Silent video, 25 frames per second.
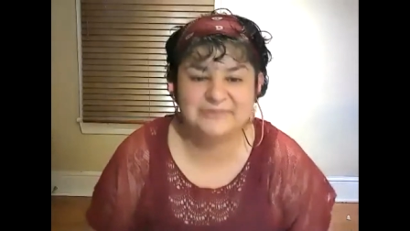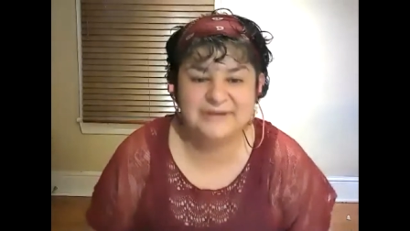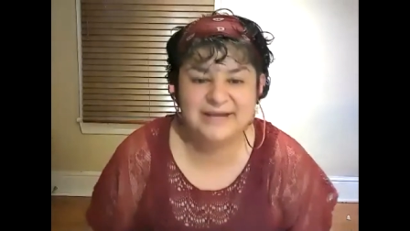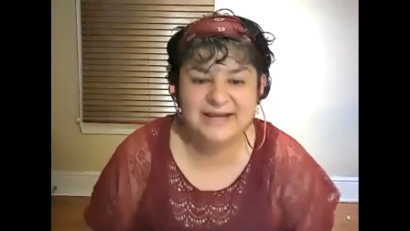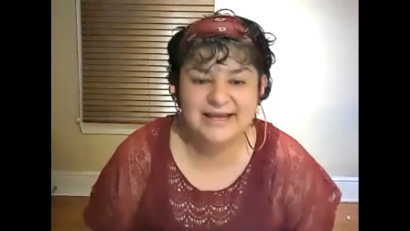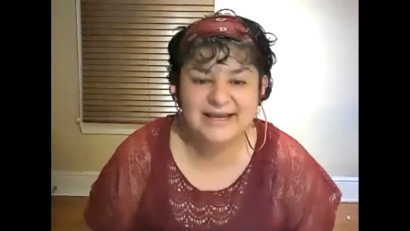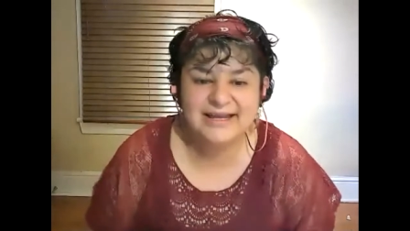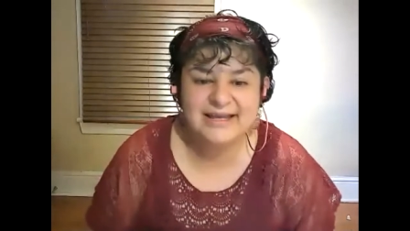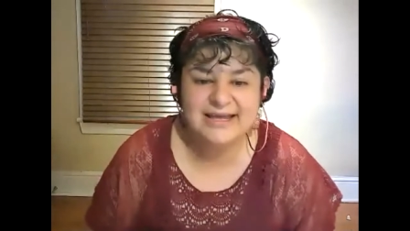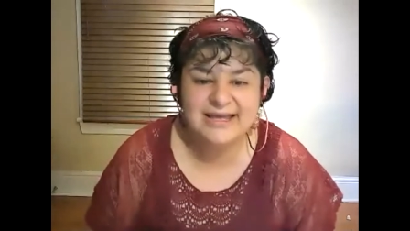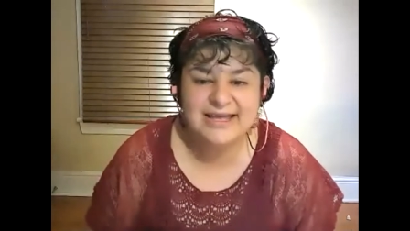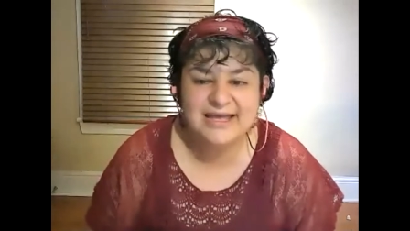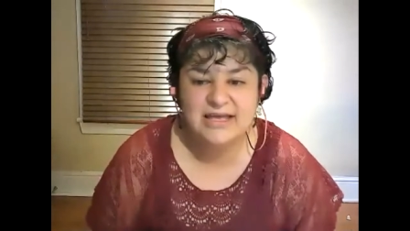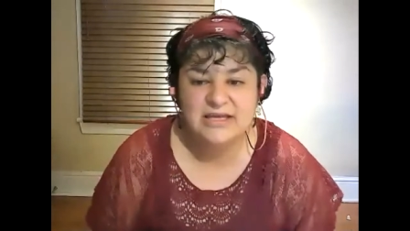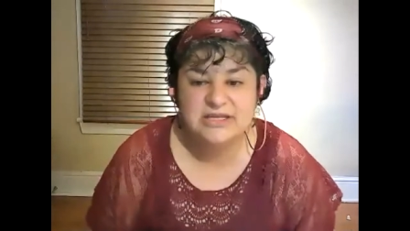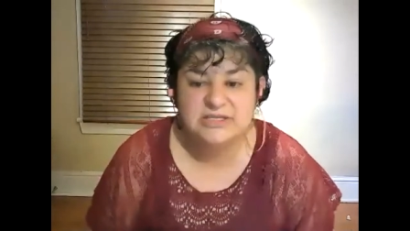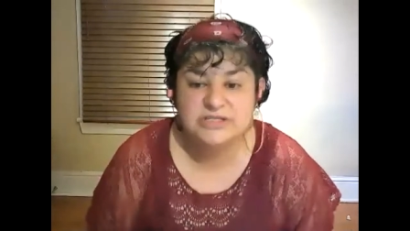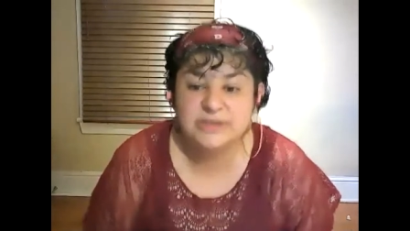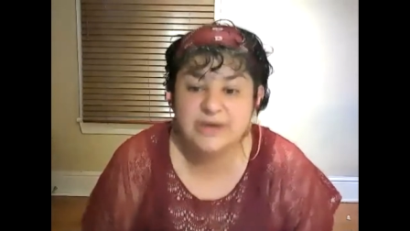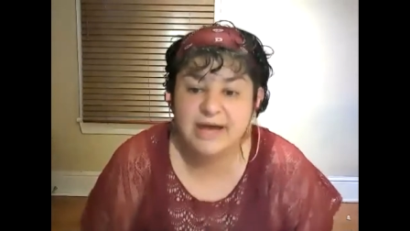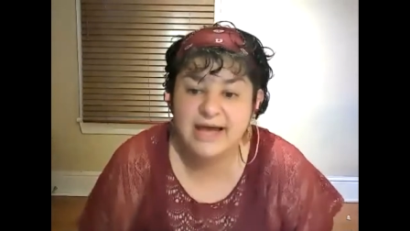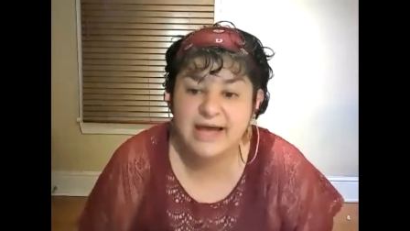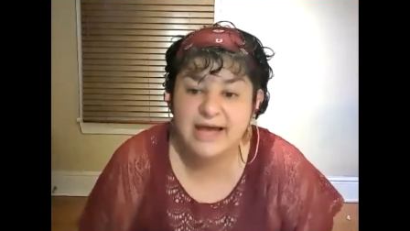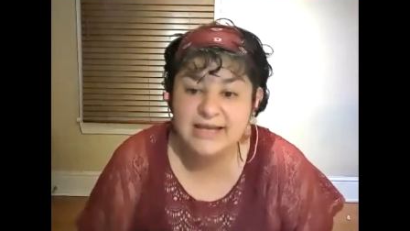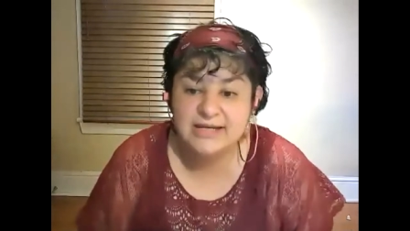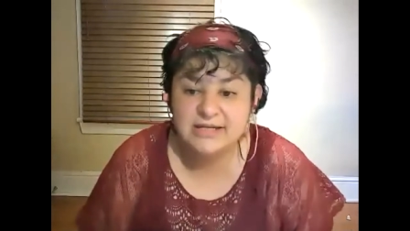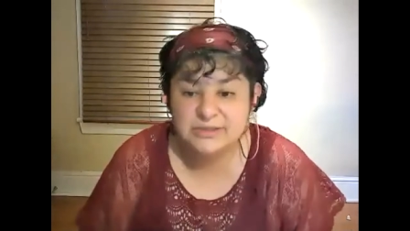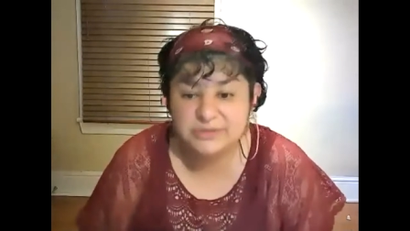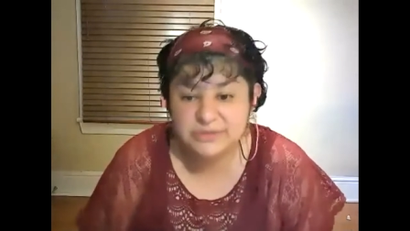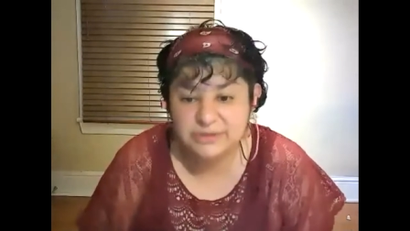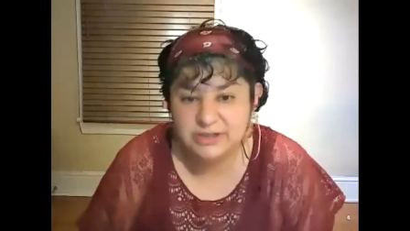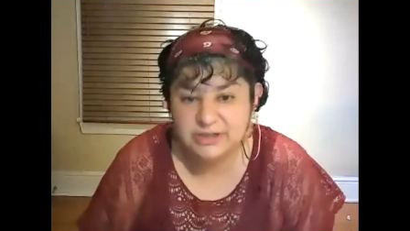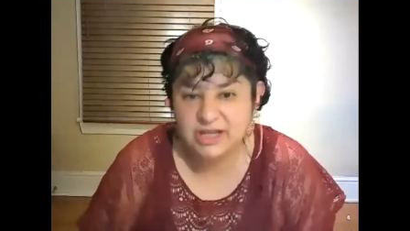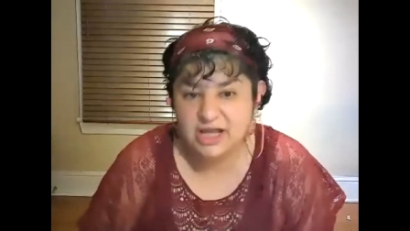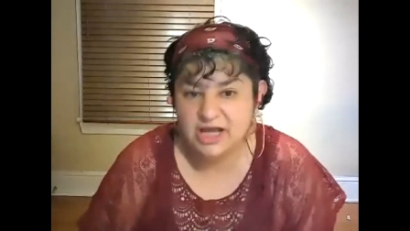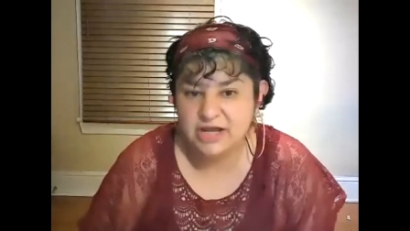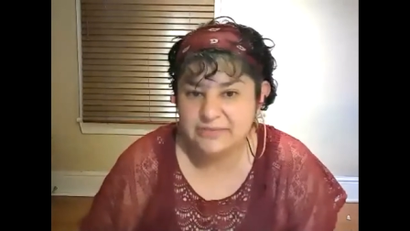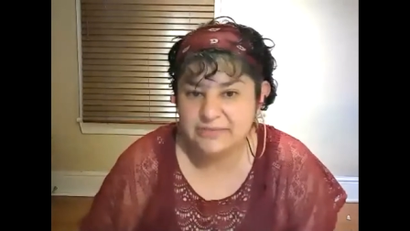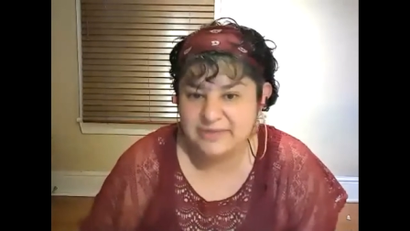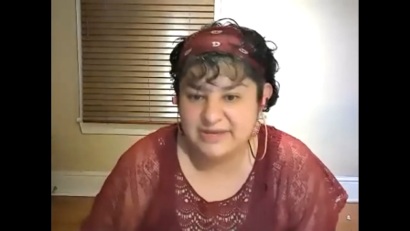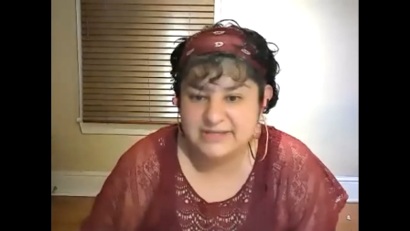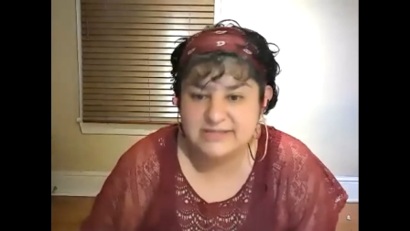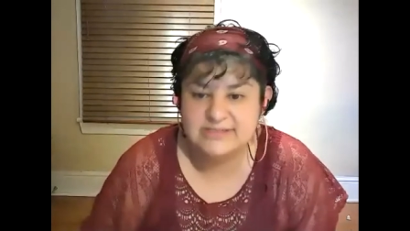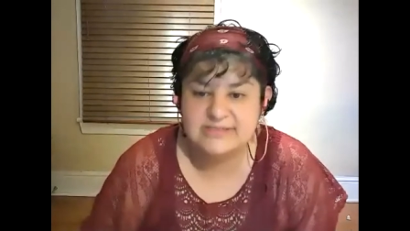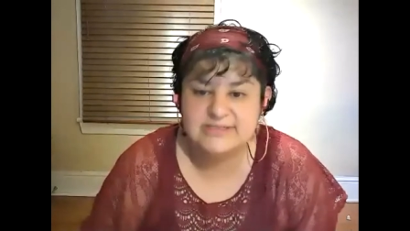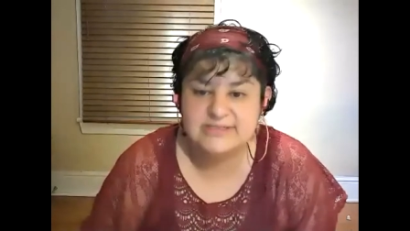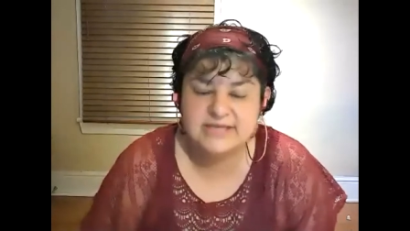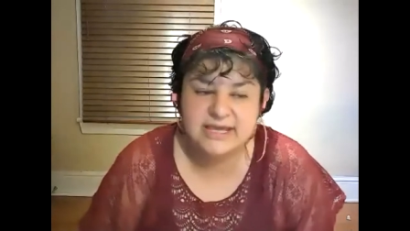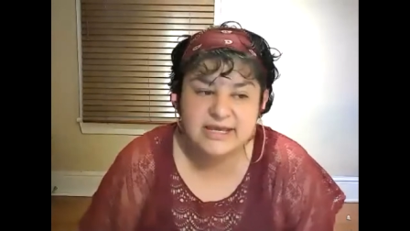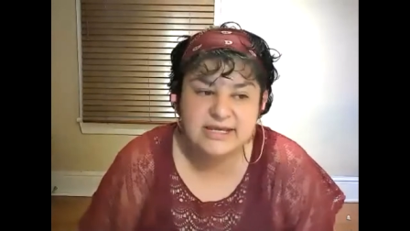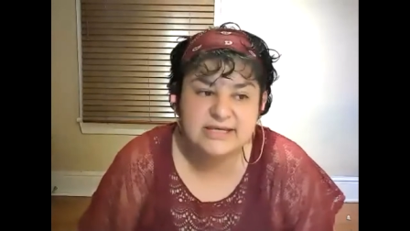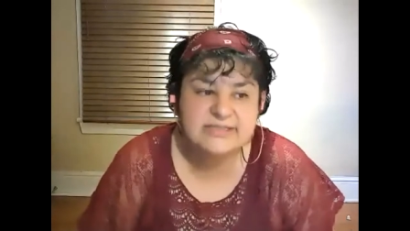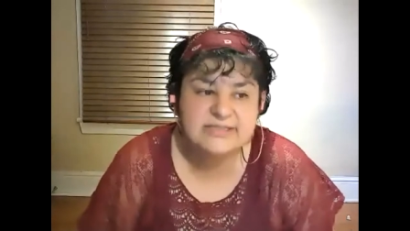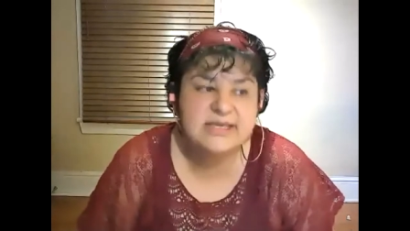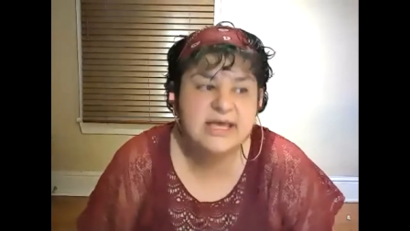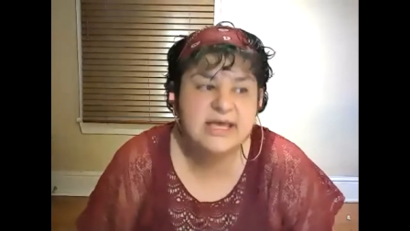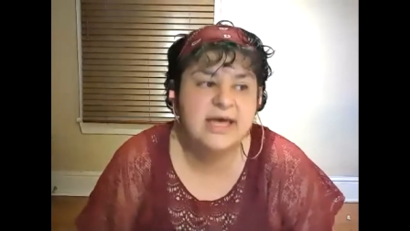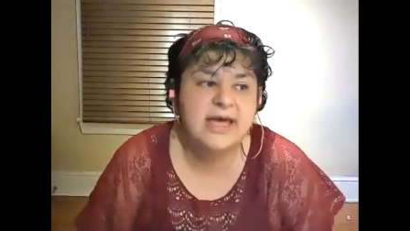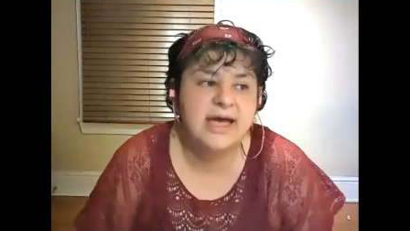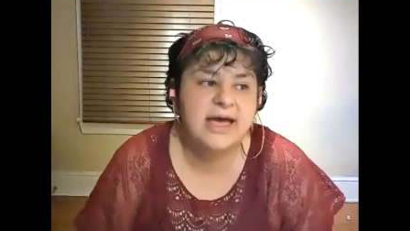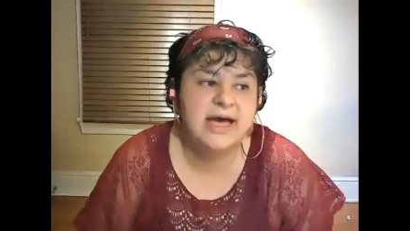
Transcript: right? So I do love insects.